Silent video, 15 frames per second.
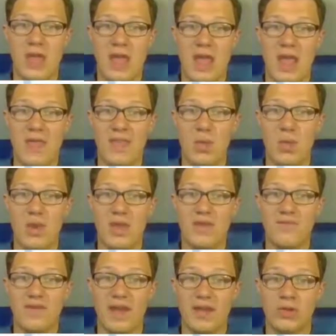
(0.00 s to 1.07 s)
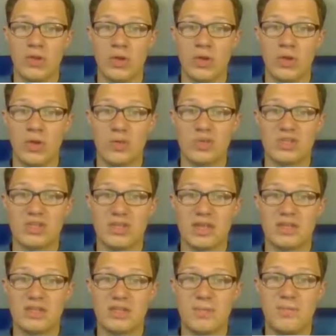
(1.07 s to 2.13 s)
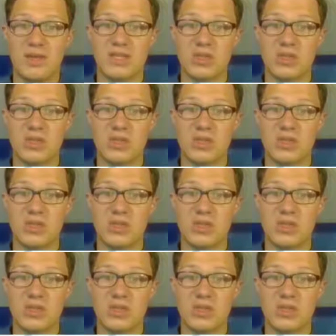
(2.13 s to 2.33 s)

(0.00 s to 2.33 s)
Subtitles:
and the weighing factor was selected based